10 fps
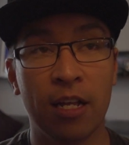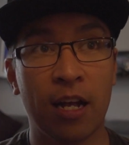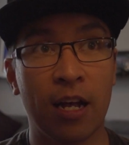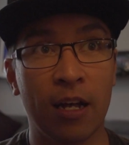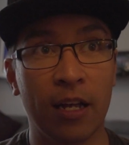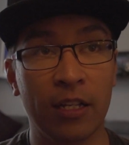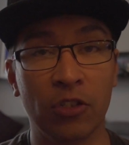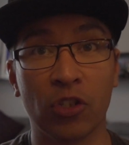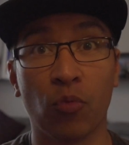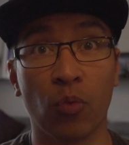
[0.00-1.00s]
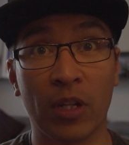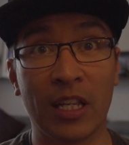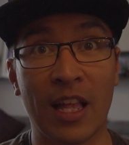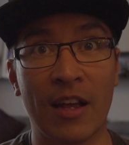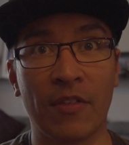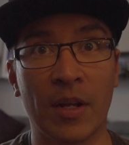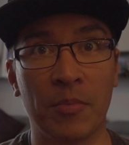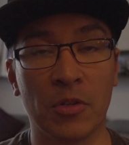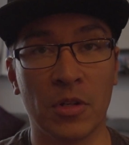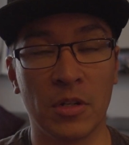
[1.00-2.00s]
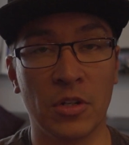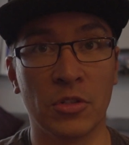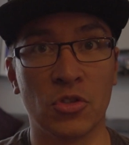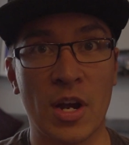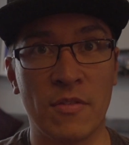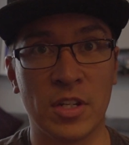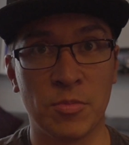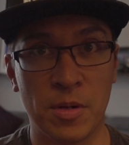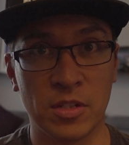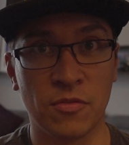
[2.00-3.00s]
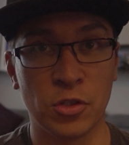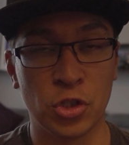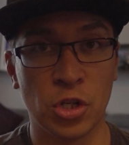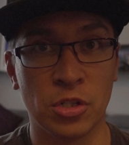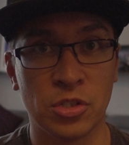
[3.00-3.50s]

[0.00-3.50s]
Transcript: and just really liven up your driving experience for sure.